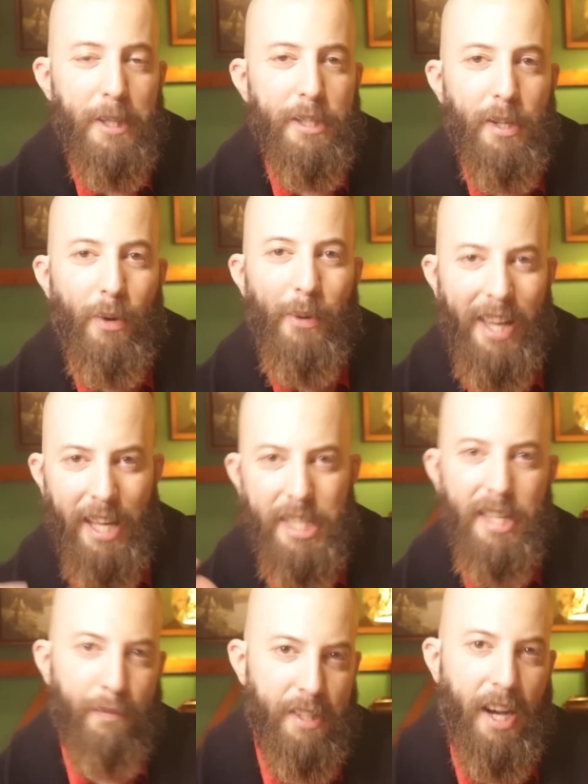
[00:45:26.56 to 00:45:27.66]
so we can
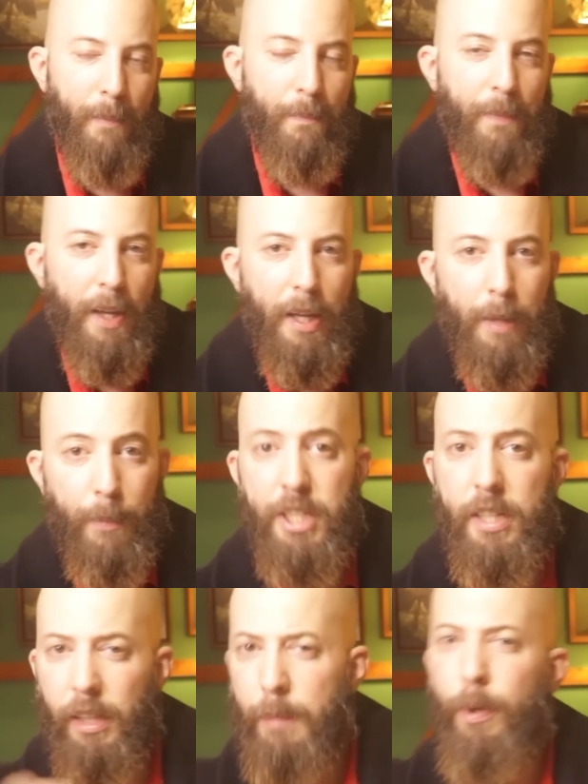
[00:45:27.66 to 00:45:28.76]
save time. But
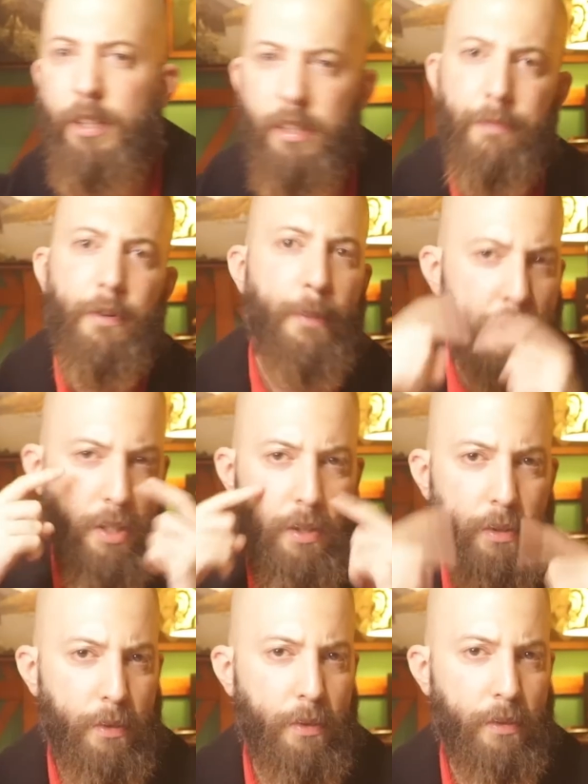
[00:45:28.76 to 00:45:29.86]
still important information
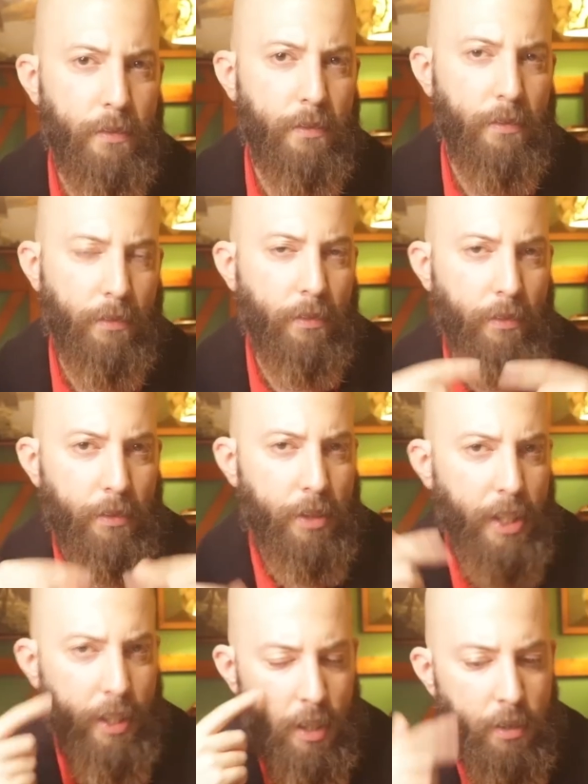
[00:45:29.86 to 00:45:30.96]
to
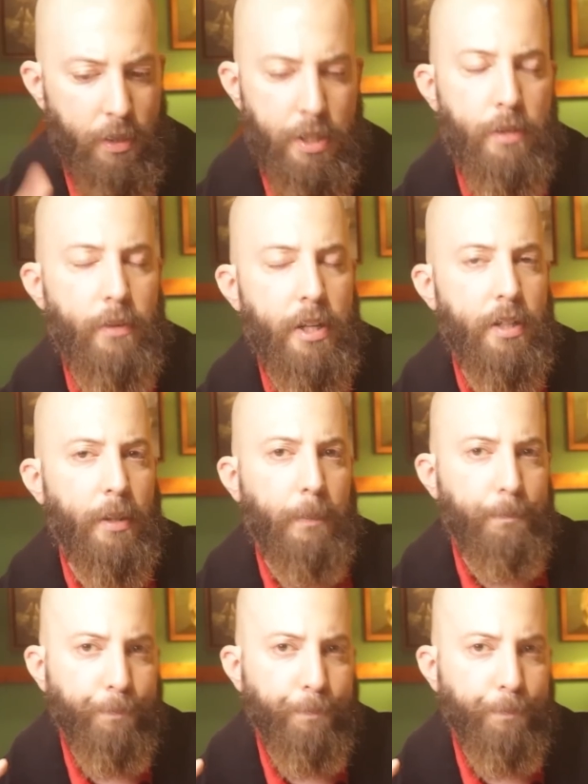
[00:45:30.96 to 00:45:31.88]
take into consideration.